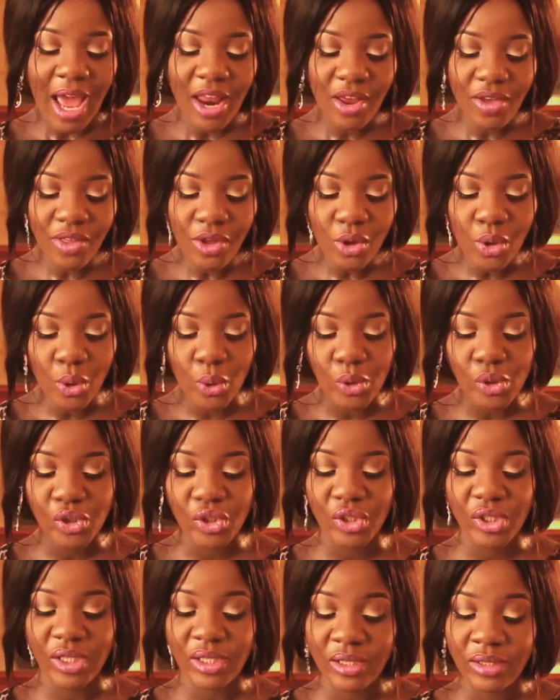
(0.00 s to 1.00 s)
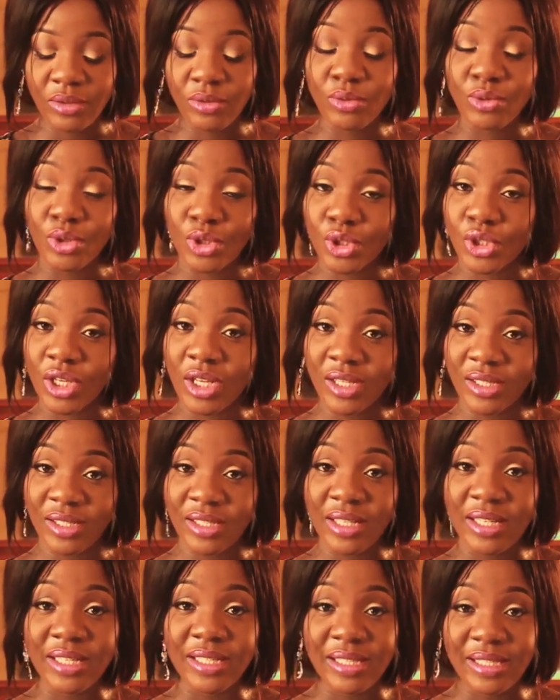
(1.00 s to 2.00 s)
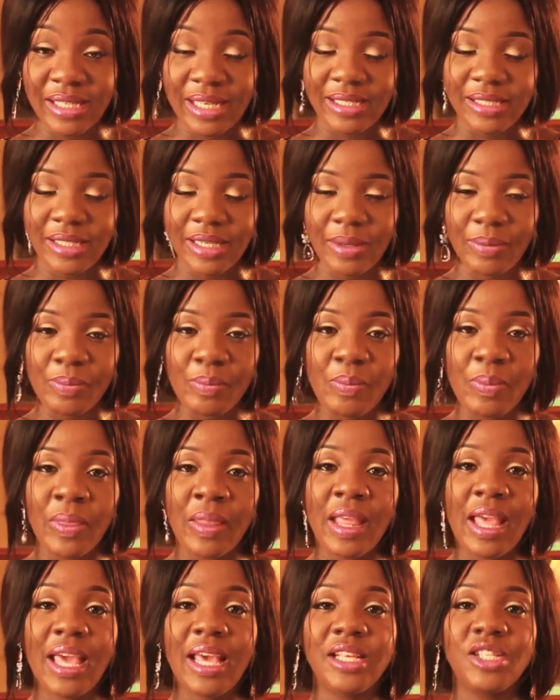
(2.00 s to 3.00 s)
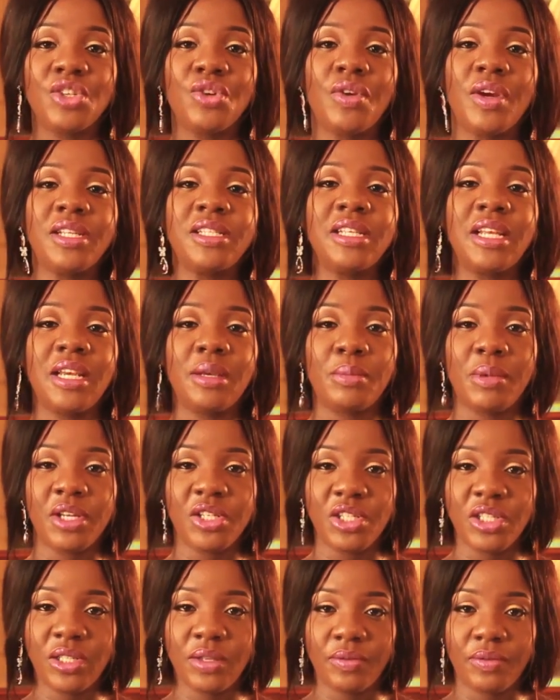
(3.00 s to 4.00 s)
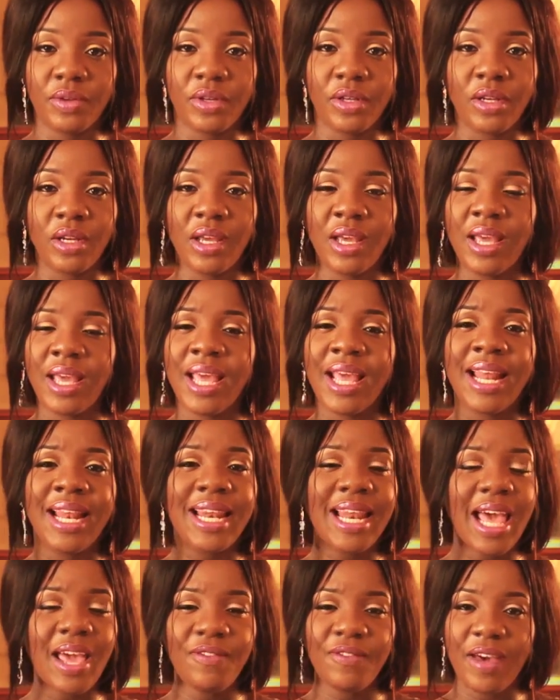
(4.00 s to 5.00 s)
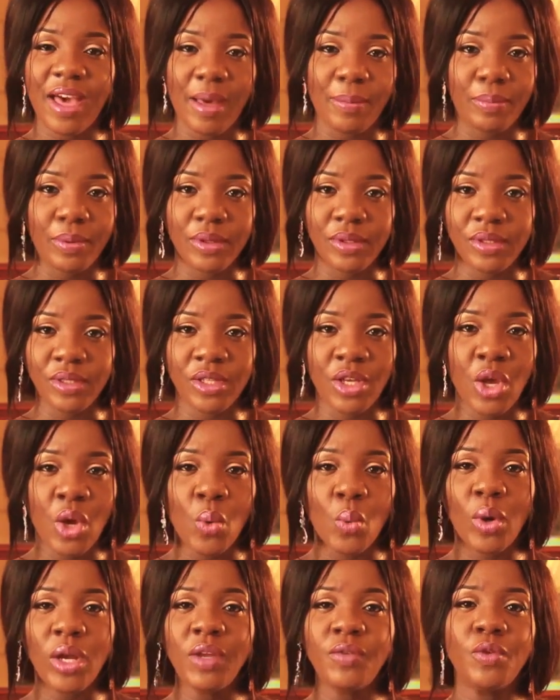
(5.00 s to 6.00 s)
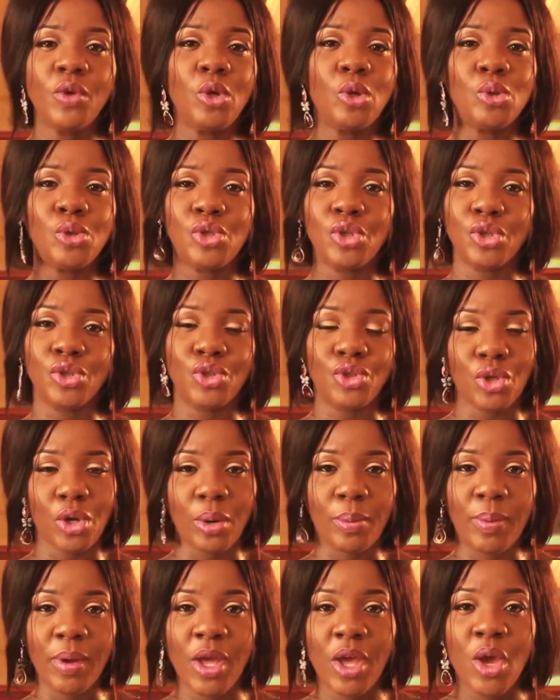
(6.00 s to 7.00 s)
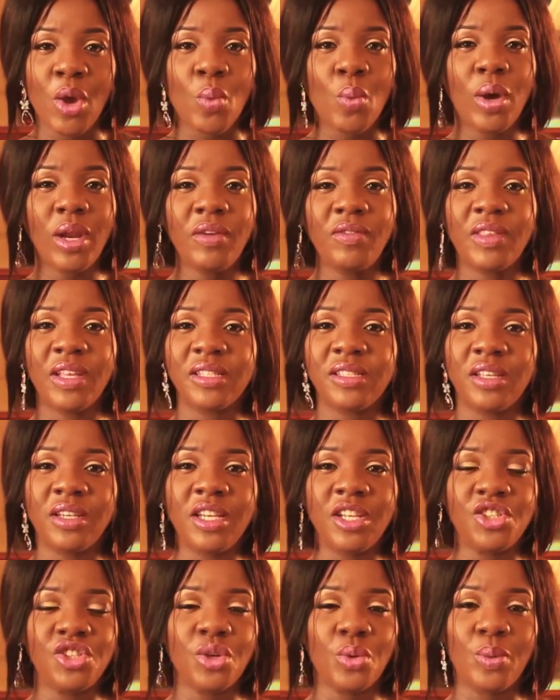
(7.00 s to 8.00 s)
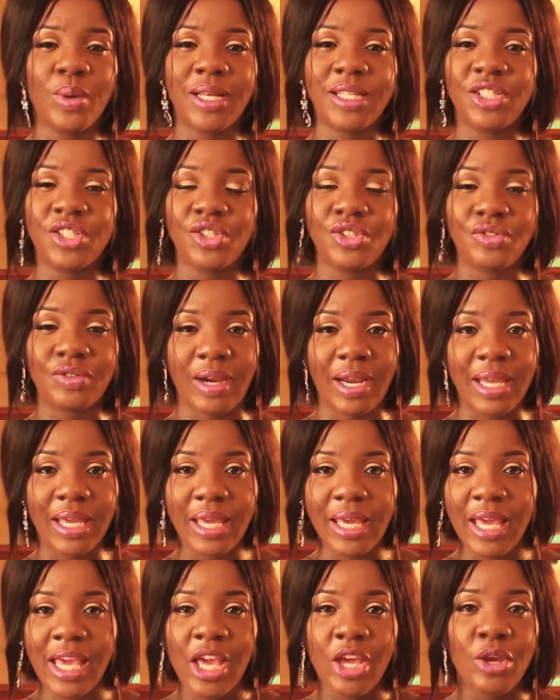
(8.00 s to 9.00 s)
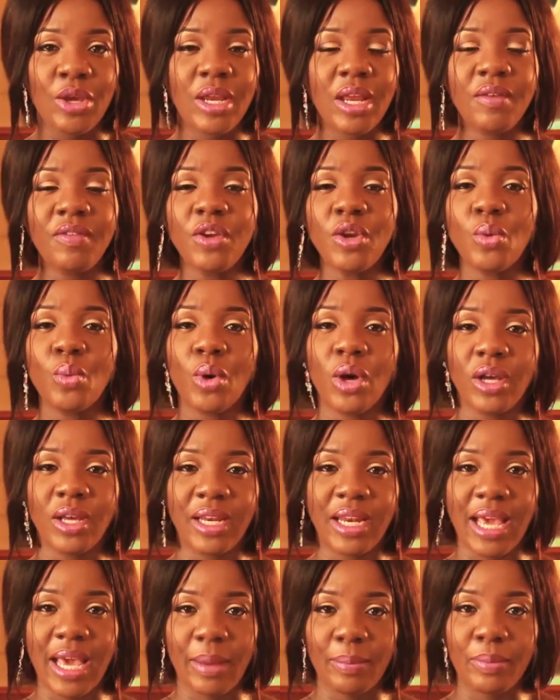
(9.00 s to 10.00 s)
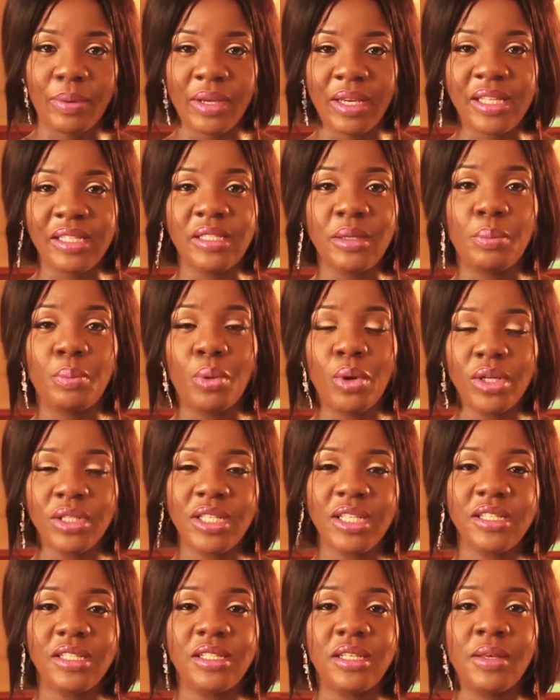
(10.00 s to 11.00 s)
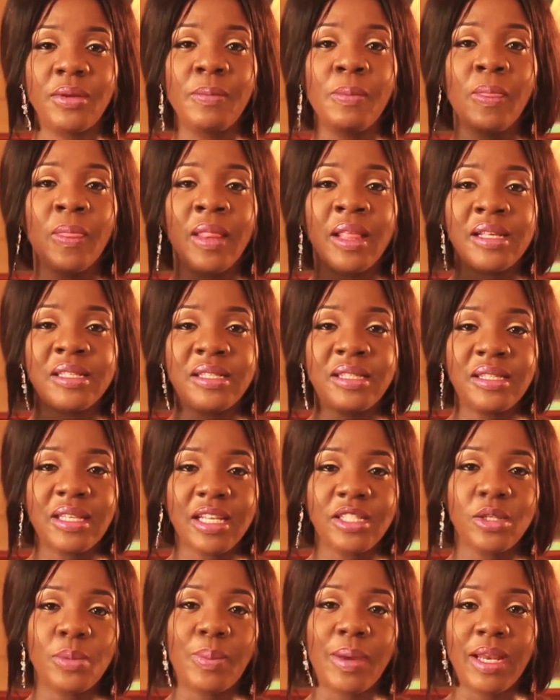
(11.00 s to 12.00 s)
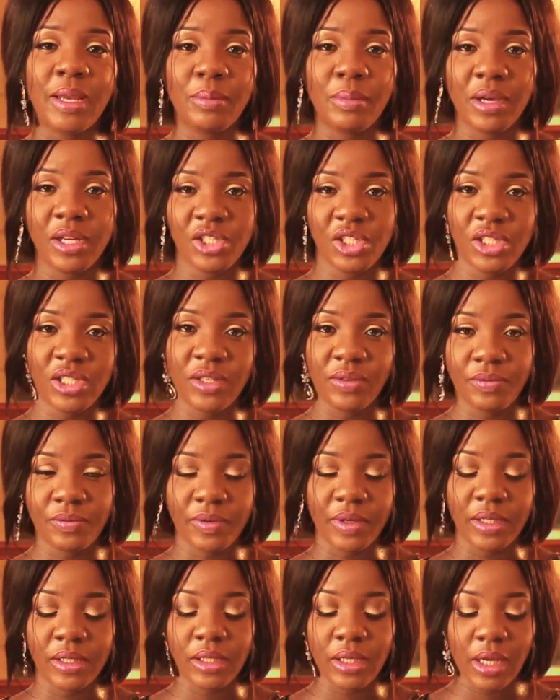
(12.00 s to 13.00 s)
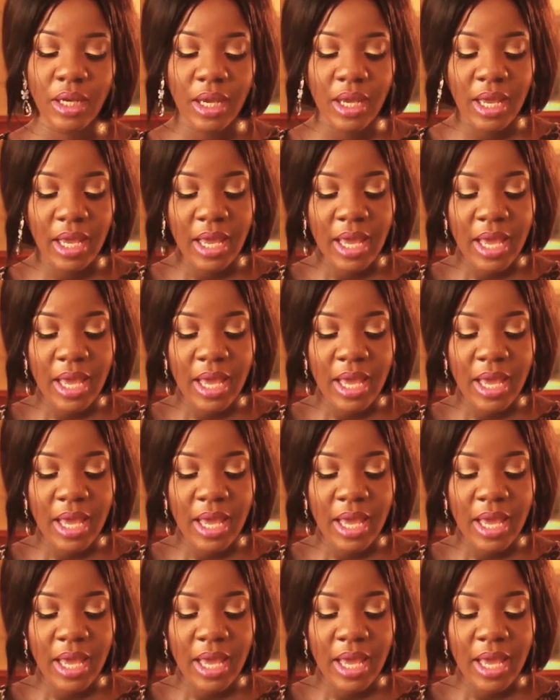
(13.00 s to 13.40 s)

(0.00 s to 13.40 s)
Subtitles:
Another goal you should consider setting is creating an emergency fund. Life happens. What if you lose your job? What if there's a nationwide strike? You never know what can happen. It's important to set up an emergency fund.